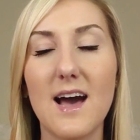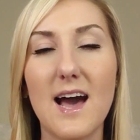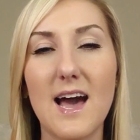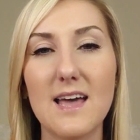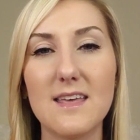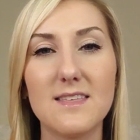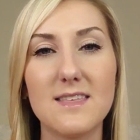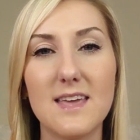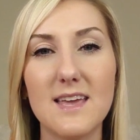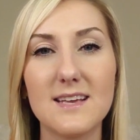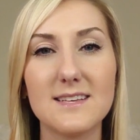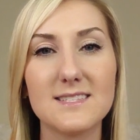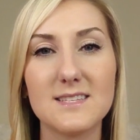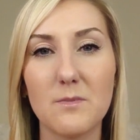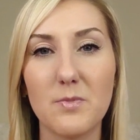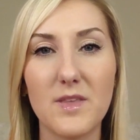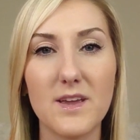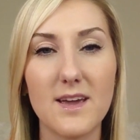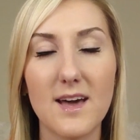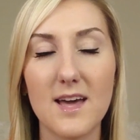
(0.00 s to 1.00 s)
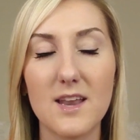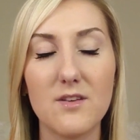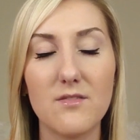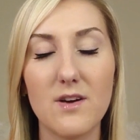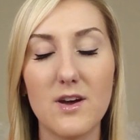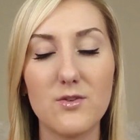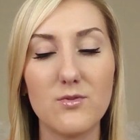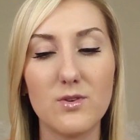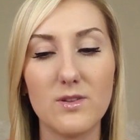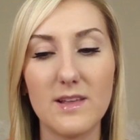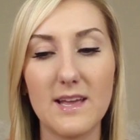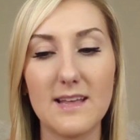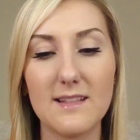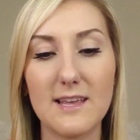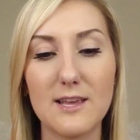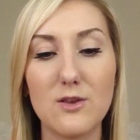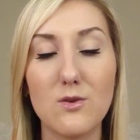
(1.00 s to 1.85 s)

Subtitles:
I think, something kind of unrelated.